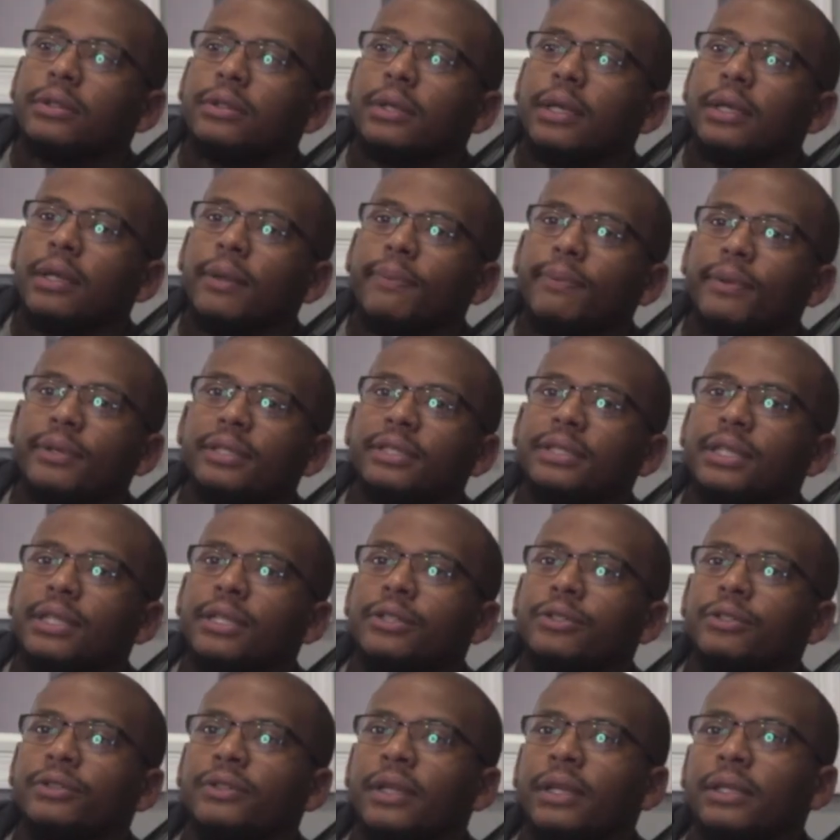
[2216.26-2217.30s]
and the
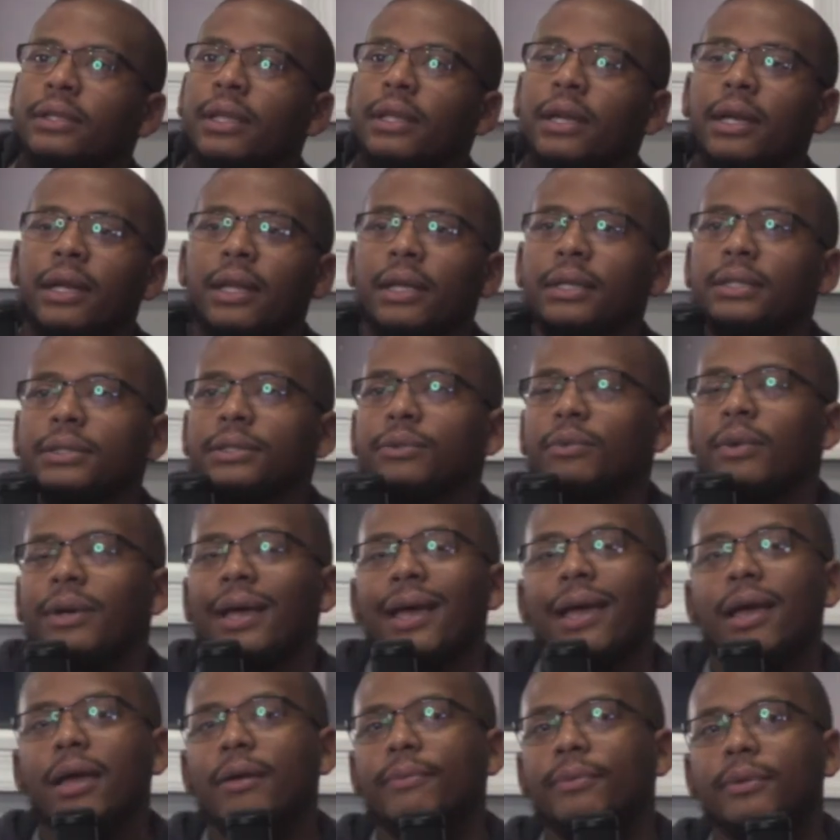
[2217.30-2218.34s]
procedures, like none of that shit would
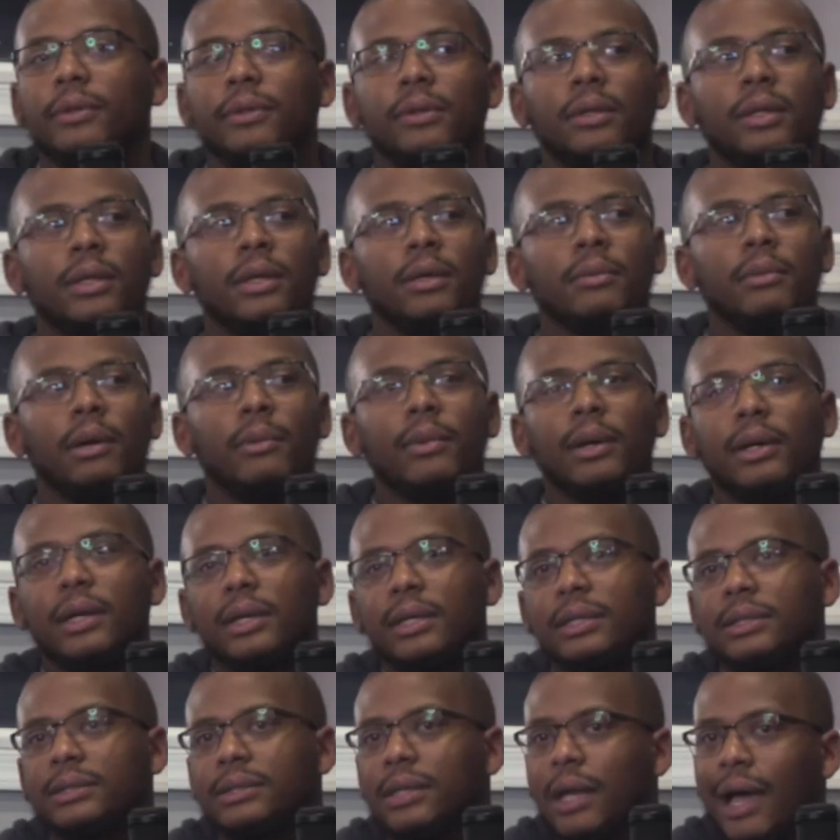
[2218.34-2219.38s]
happen. But
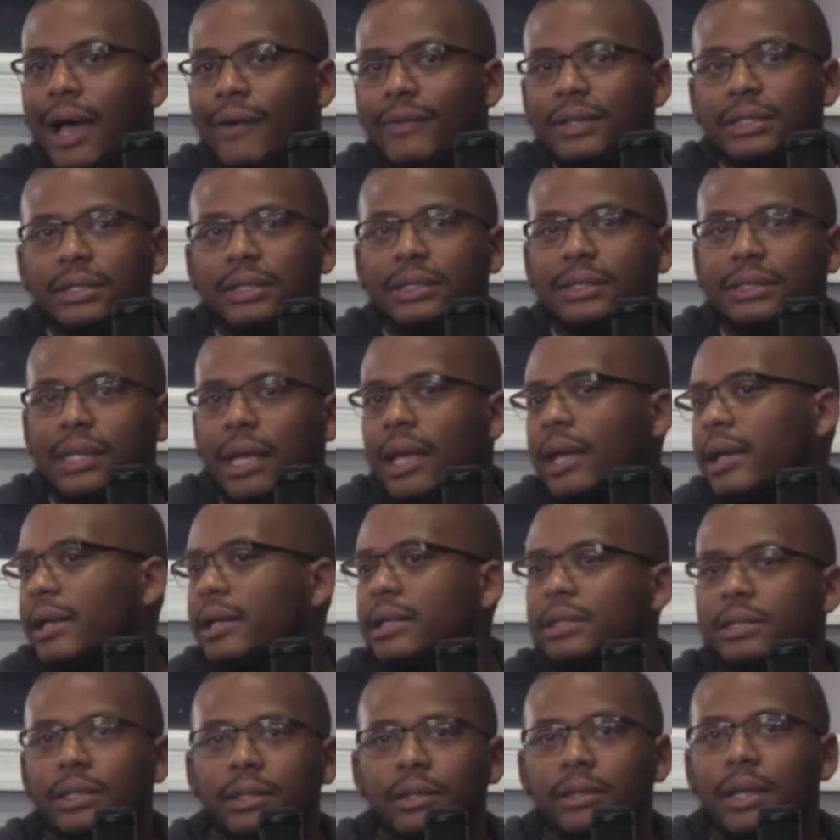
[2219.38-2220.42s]
because obviously
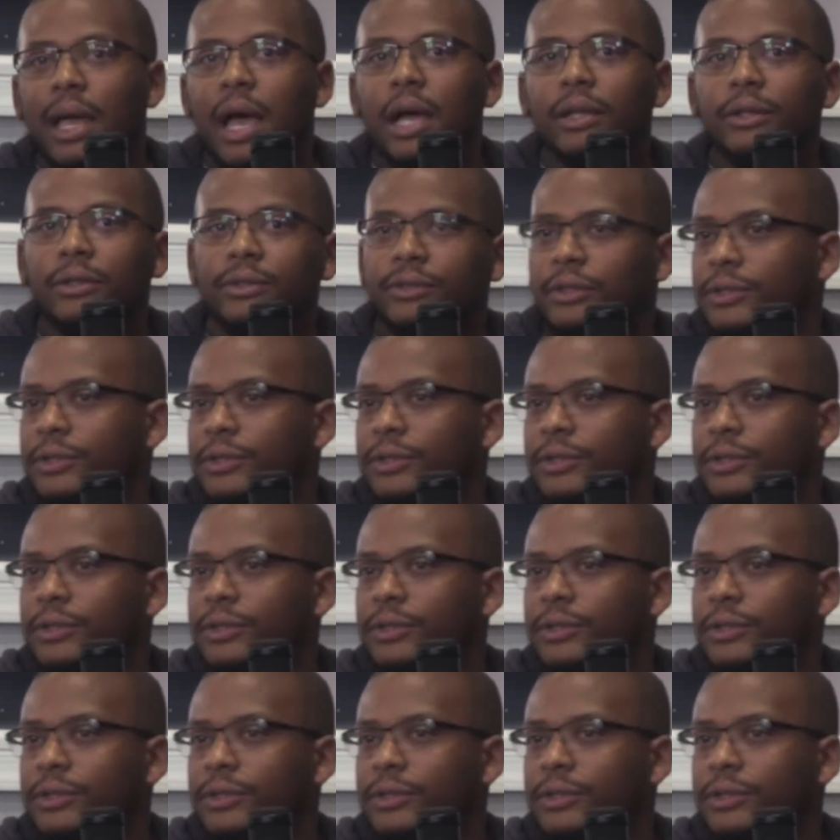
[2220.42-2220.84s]
science and doctors